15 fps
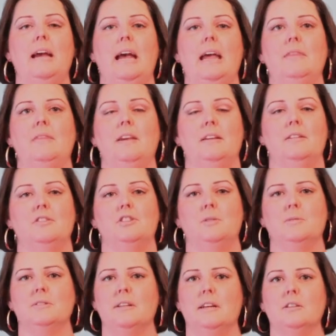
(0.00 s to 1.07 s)
And then she
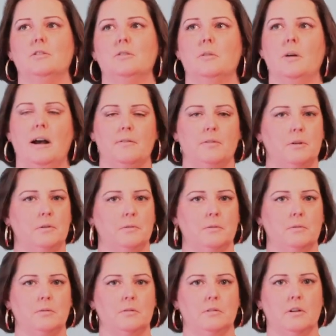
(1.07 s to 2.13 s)
was like, so have
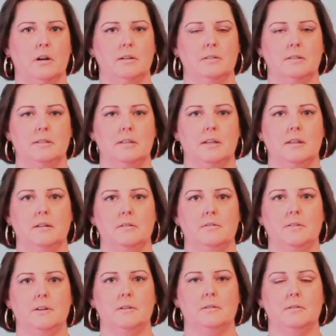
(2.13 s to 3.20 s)
you gone to see the
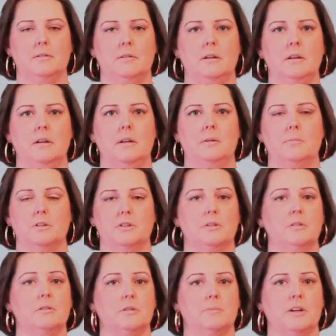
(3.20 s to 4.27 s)
fetal
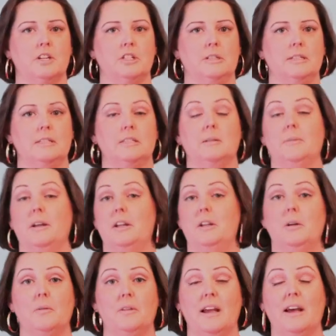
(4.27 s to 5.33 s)
maternal specialist? I'm like,
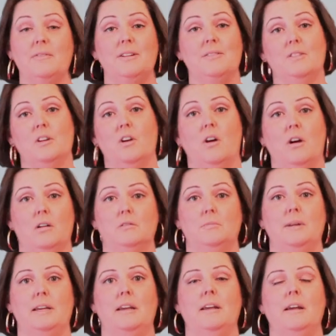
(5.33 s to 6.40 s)
no, they haven't even called
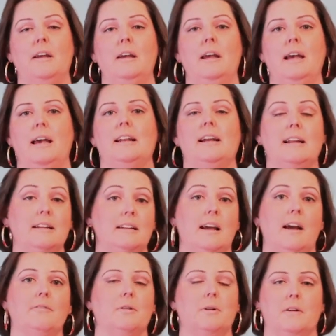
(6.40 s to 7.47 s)
me. And I didn't
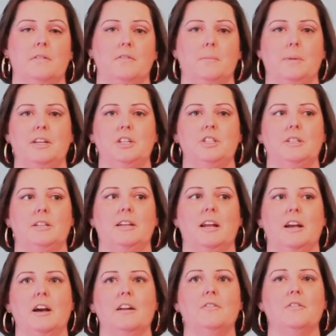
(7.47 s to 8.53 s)
have their information, and I
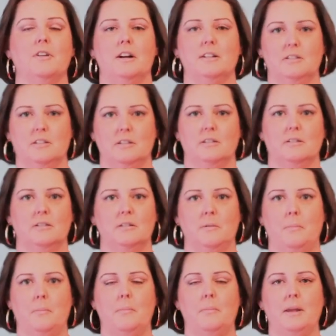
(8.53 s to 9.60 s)
kind of forgot to
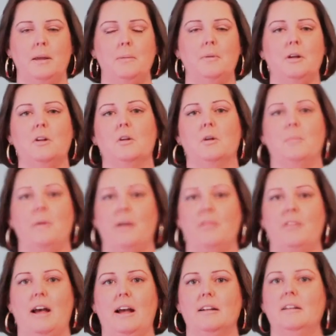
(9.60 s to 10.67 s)
email her about
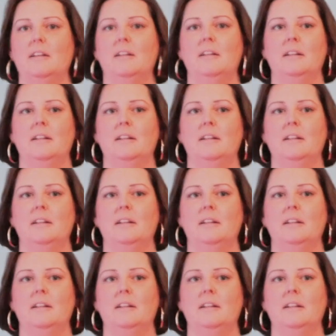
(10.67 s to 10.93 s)
that,